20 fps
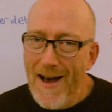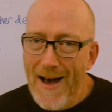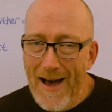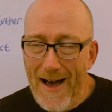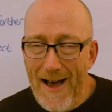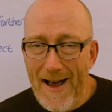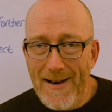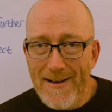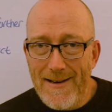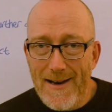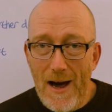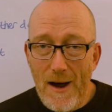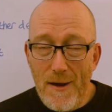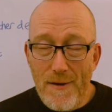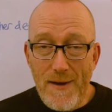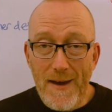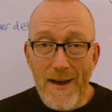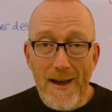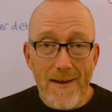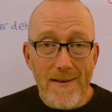And I
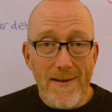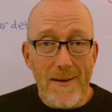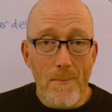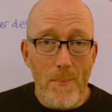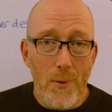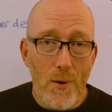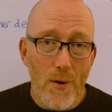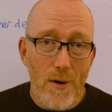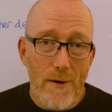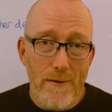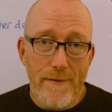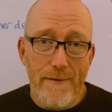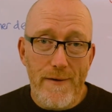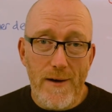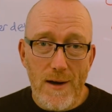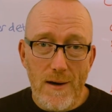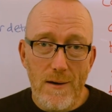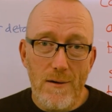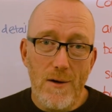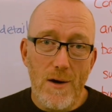think it's important for
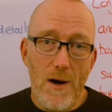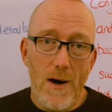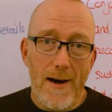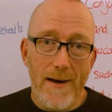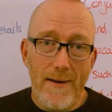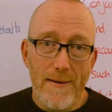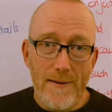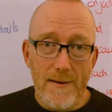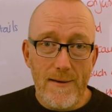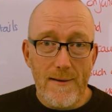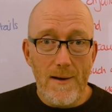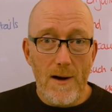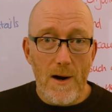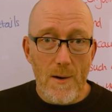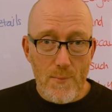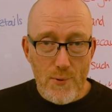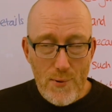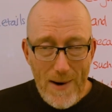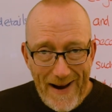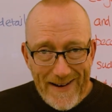you guys to
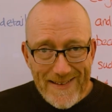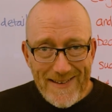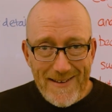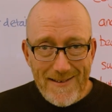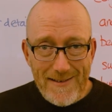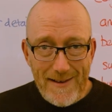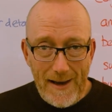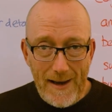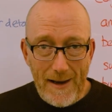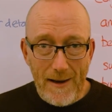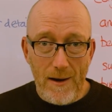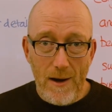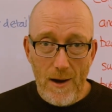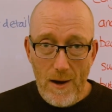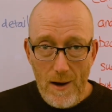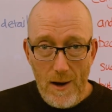start practicing